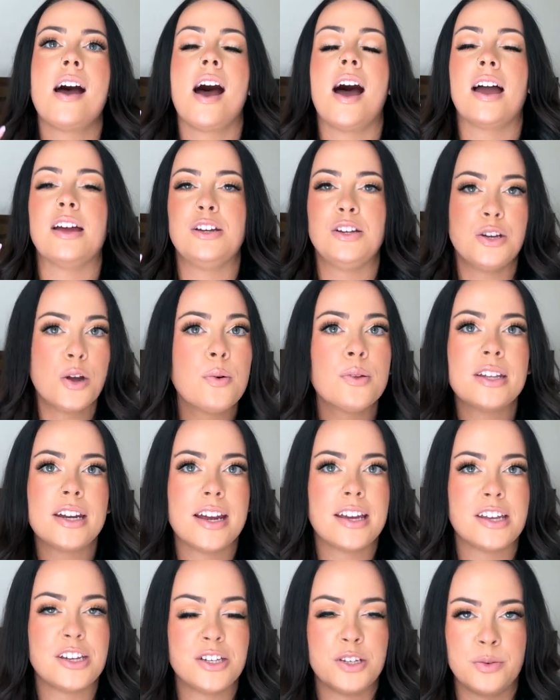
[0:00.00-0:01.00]
I know that I
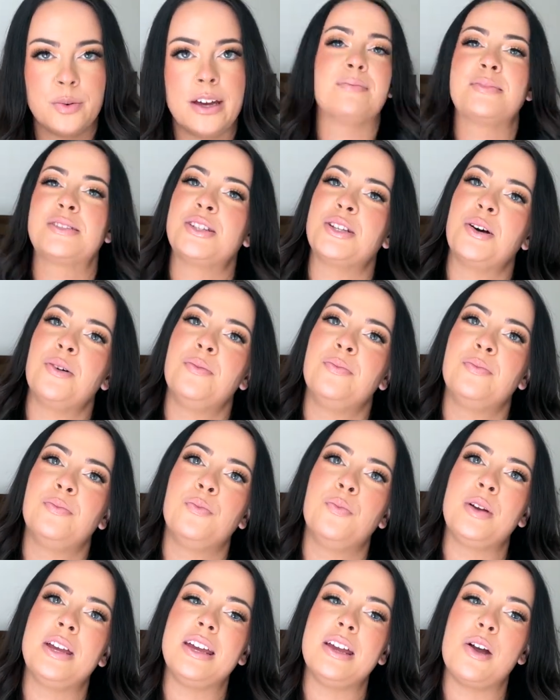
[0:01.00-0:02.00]
can do it. So
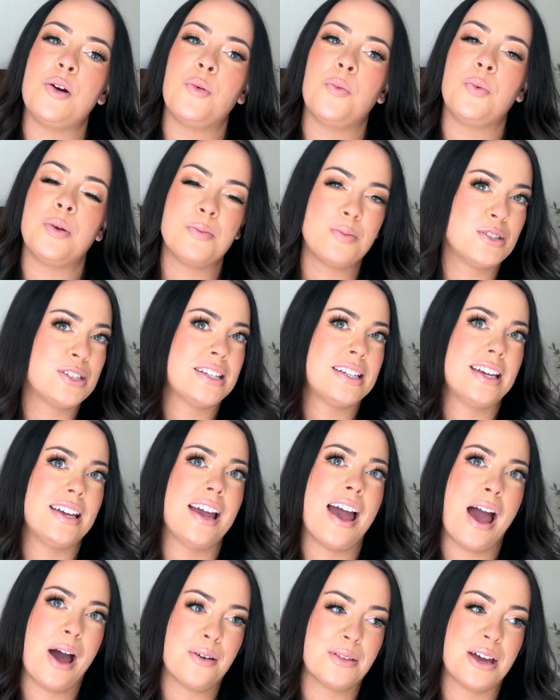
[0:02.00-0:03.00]
we we will see
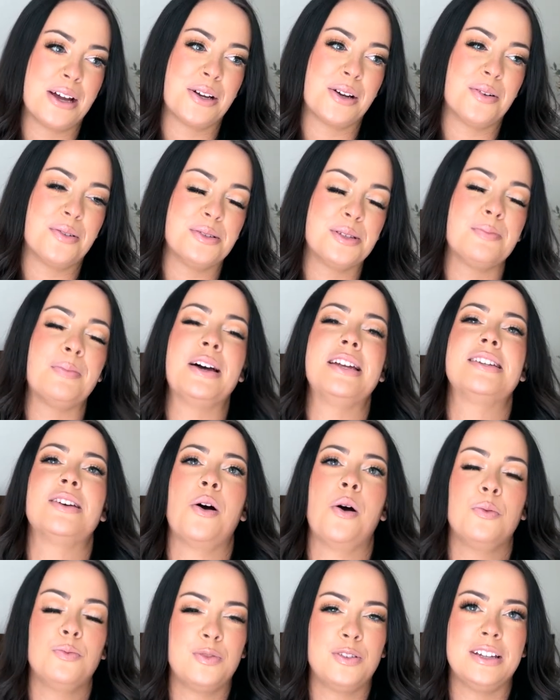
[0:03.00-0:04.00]
how that goes, but
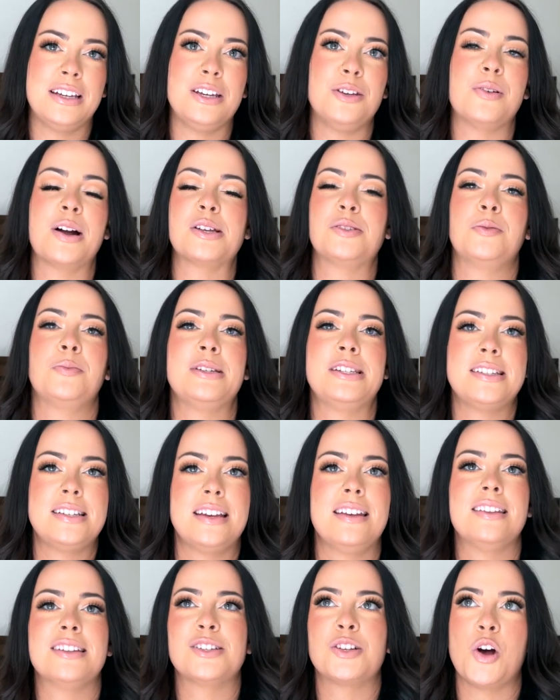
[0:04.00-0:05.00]
hopefully you guys will be
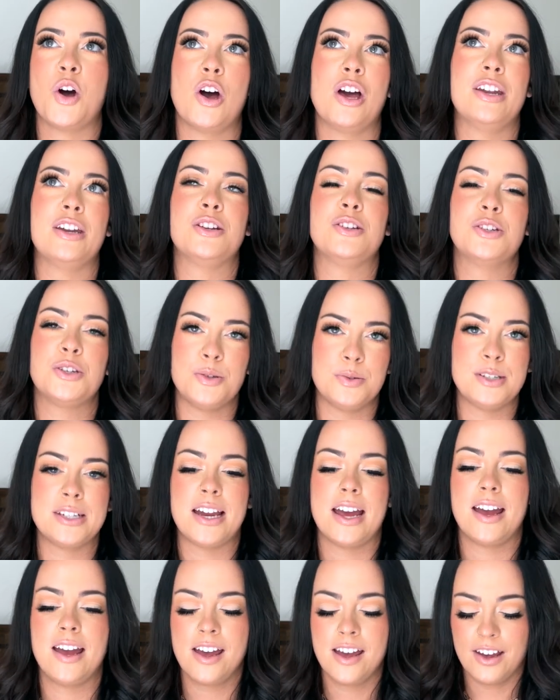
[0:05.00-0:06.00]
seeing this on
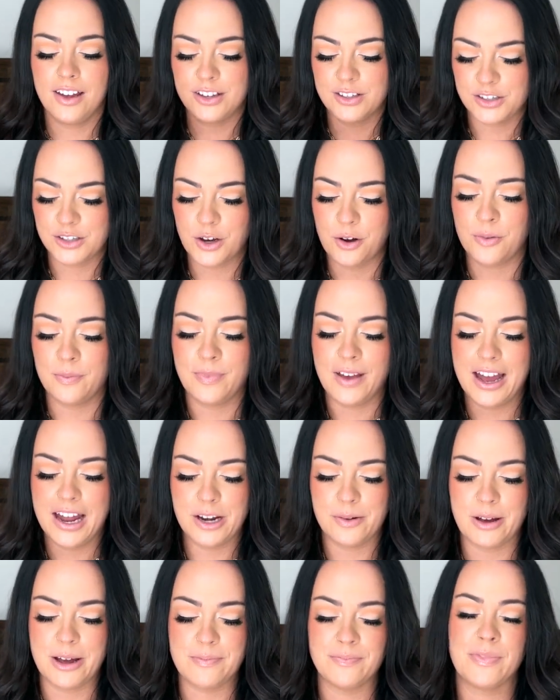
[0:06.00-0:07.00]
Tuesday. So
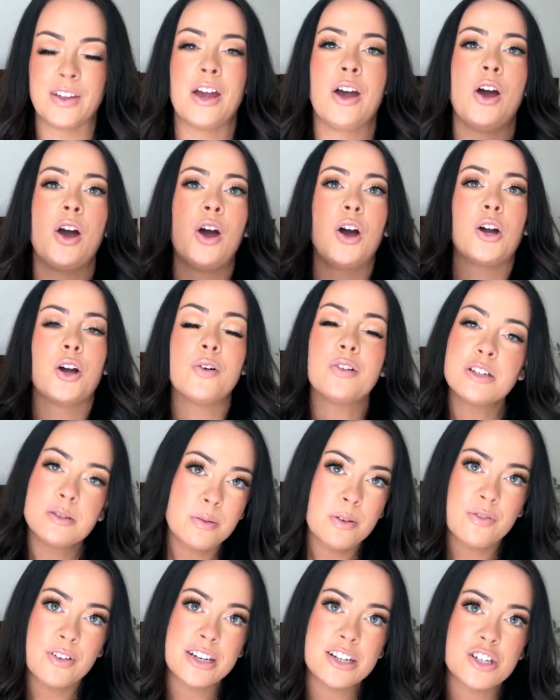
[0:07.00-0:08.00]
anyway, going to be
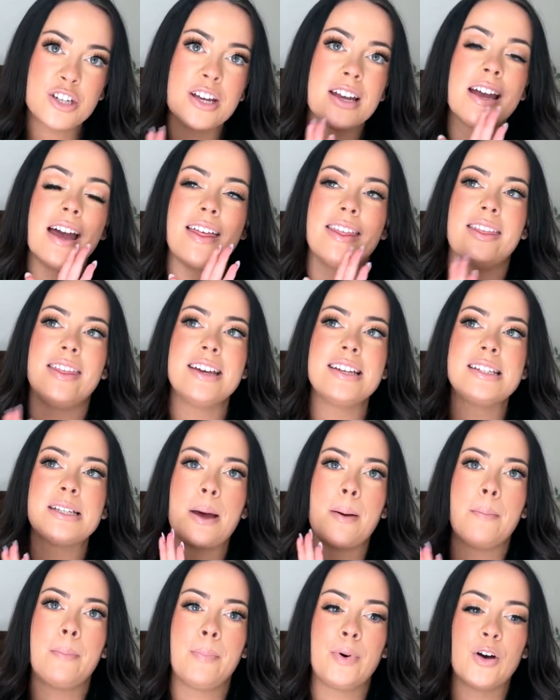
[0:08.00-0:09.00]
finishing this
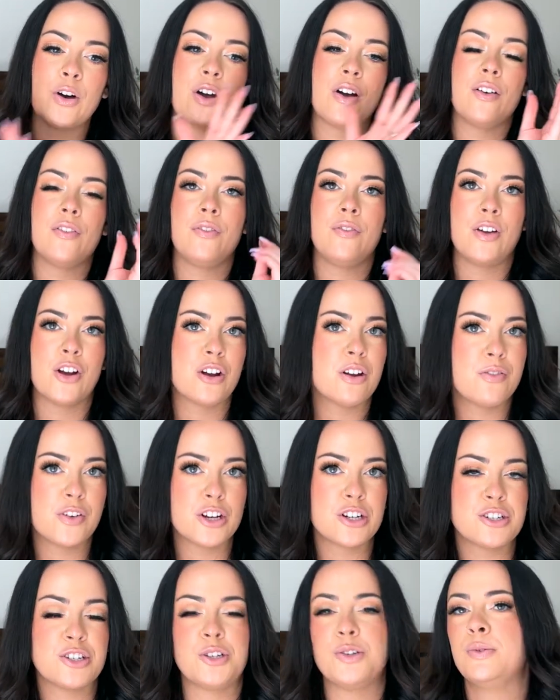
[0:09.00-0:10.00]
book very,
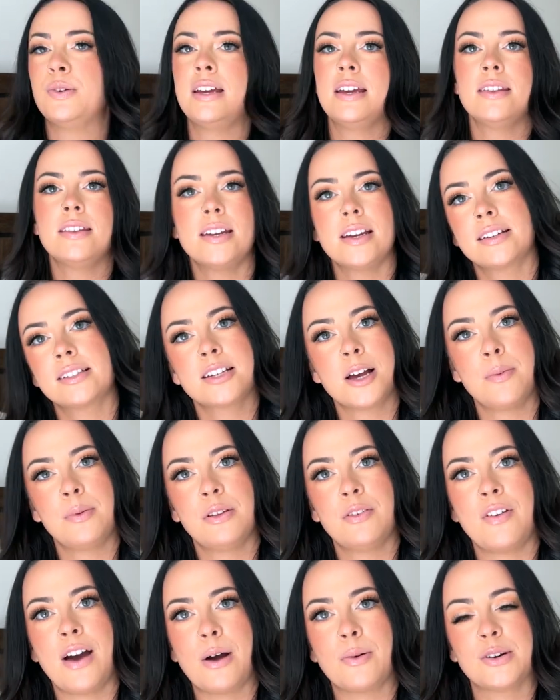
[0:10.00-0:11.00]
very soon in the next couple
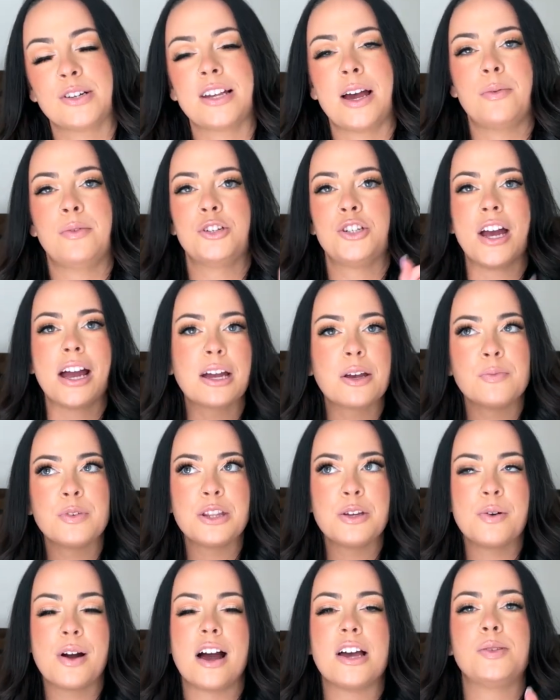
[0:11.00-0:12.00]
of hours. I will check in with
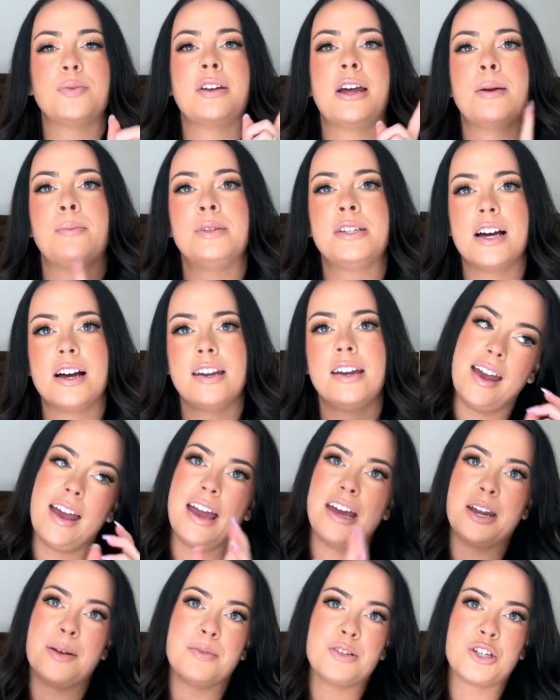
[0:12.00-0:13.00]
you guys when I'm done,
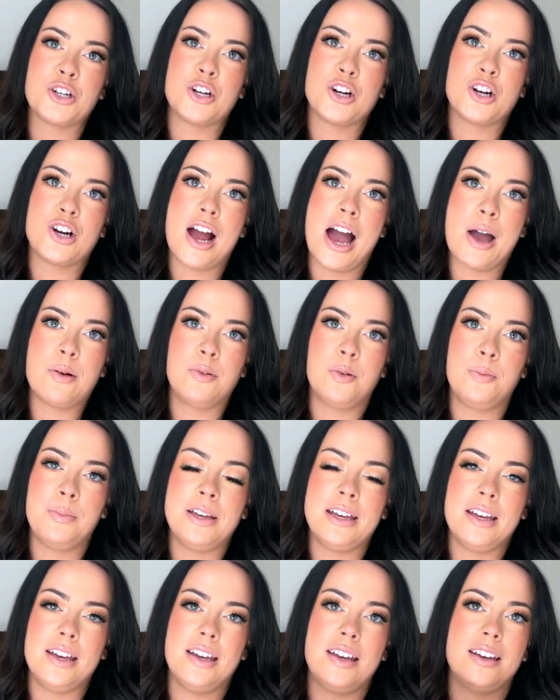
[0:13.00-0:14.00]
and I'm sure I will
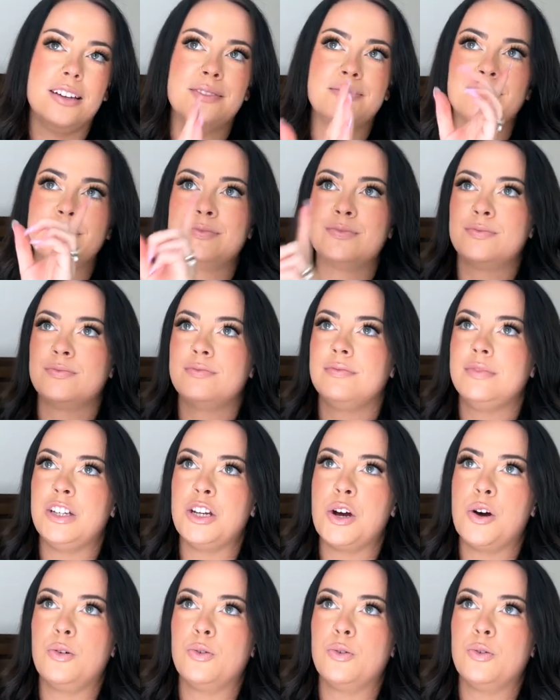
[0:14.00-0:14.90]
be you know,